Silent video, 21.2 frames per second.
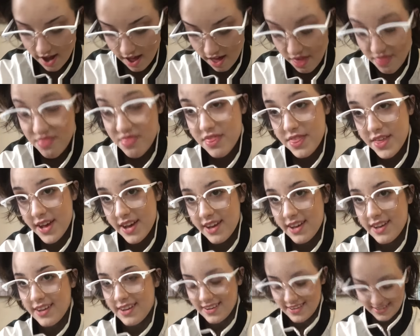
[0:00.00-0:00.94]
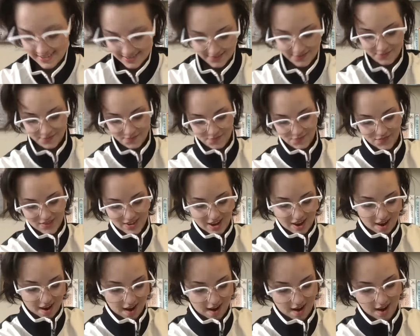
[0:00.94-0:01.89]
And then
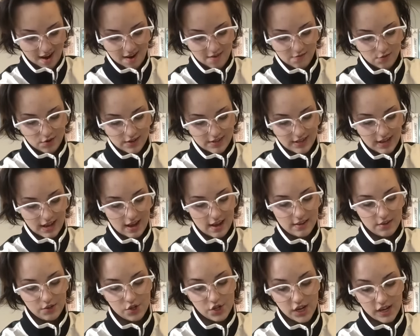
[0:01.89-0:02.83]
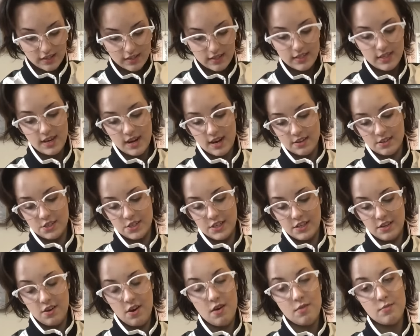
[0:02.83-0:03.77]
I have one that Jesse
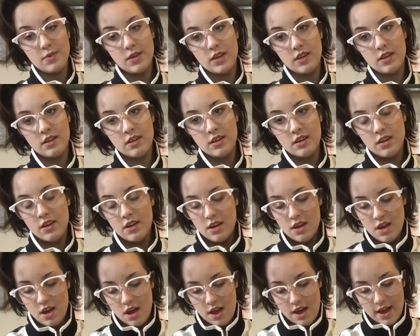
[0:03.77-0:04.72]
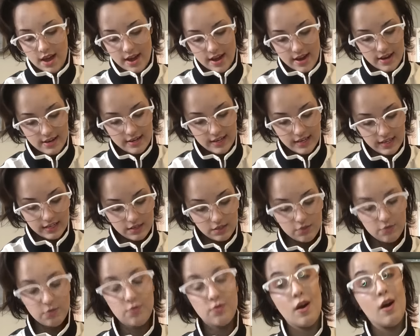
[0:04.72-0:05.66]
actually got me, and it's
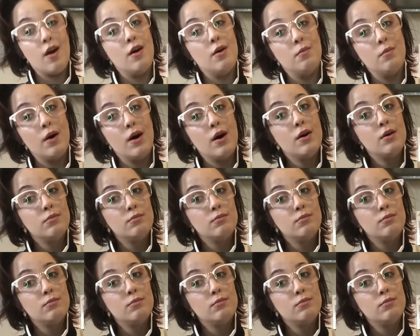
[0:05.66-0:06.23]
from